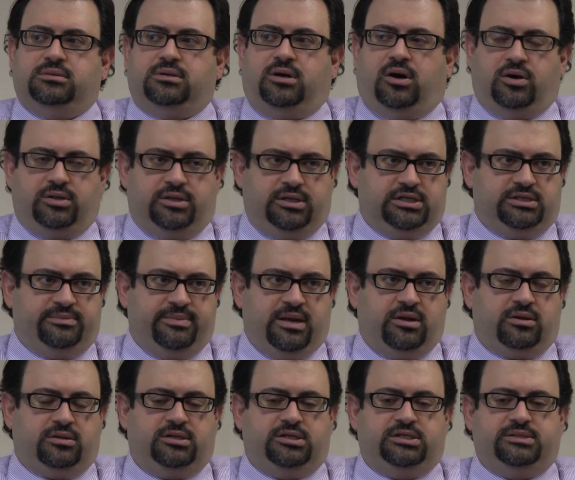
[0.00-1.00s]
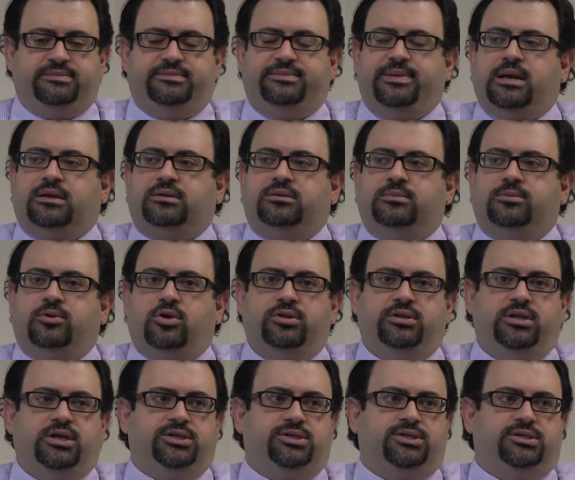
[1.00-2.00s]
autism and autism spectrum
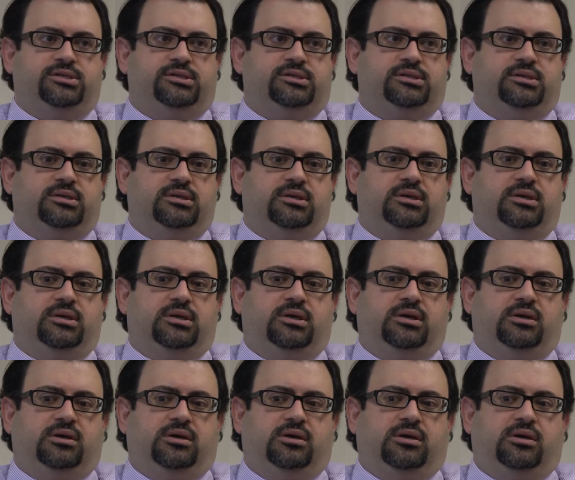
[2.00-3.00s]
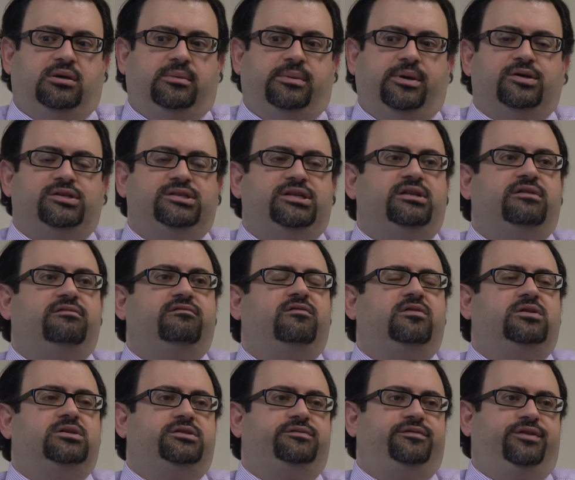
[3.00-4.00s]
conditions because it
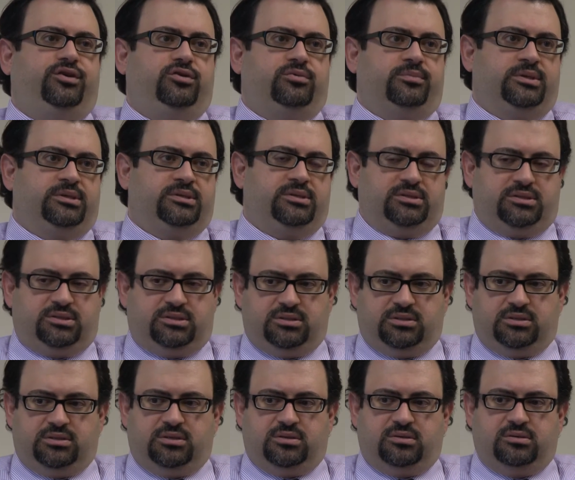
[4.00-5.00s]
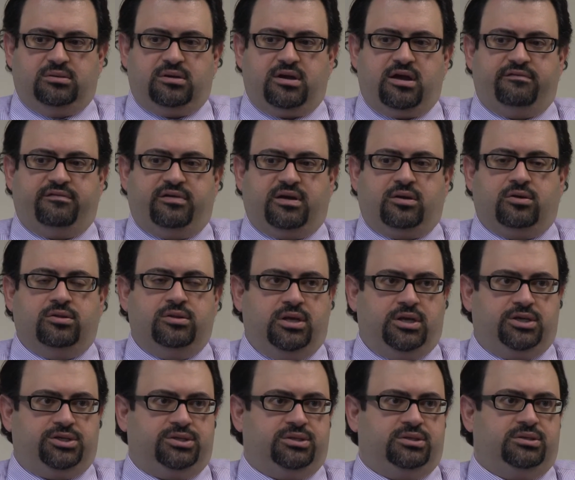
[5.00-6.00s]
involves humans who have a
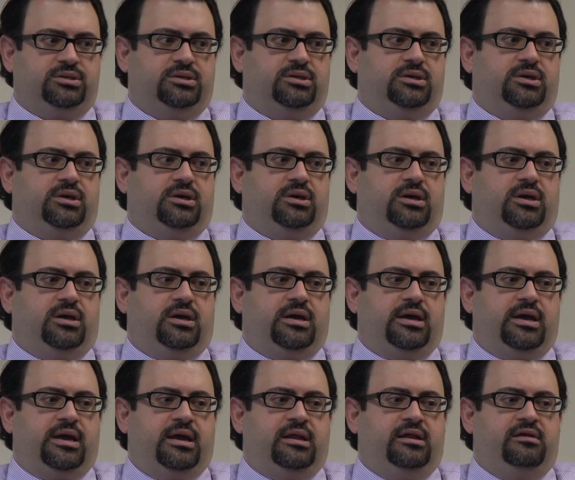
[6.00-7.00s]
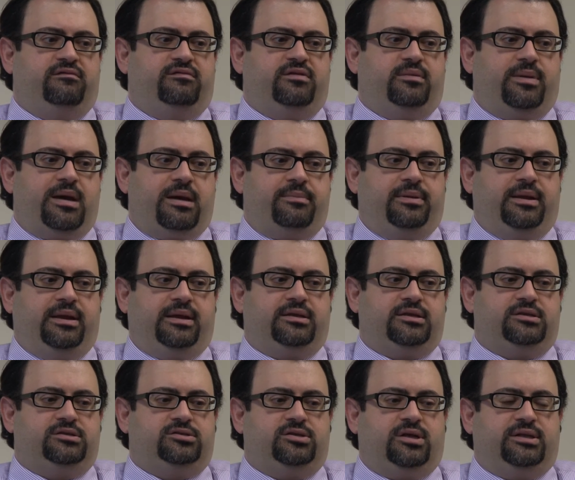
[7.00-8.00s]
condition, and if the public
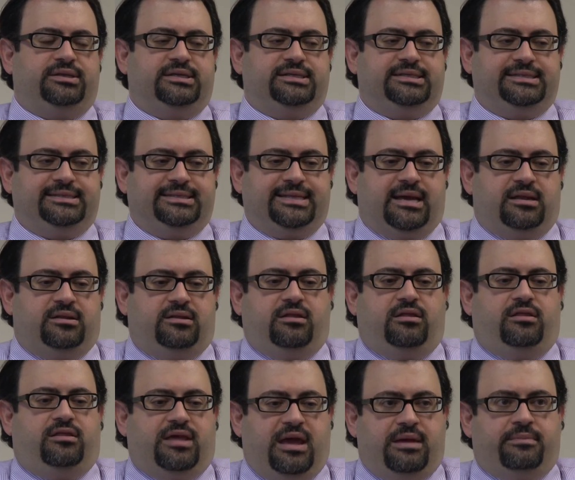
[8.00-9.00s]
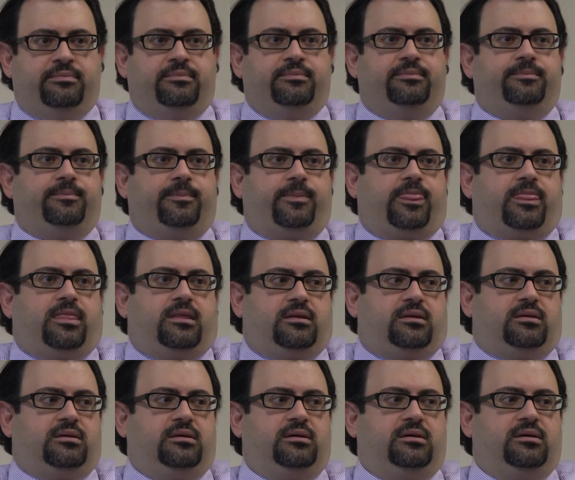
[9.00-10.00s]
doesn't understand them
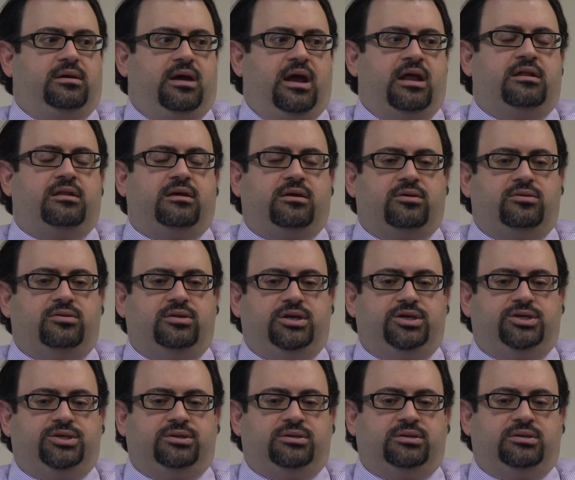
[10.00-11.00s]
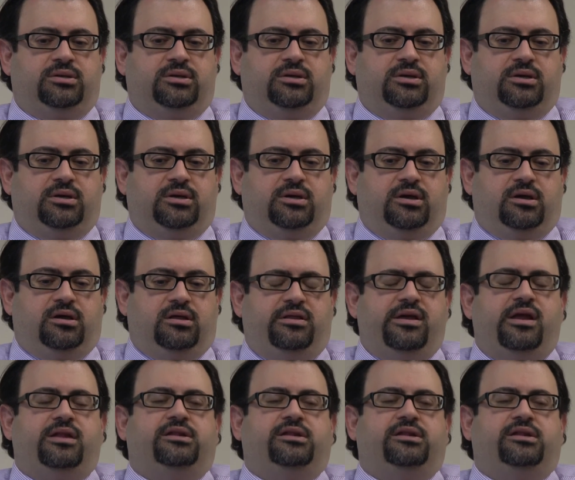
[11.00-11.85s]
and the condition, they're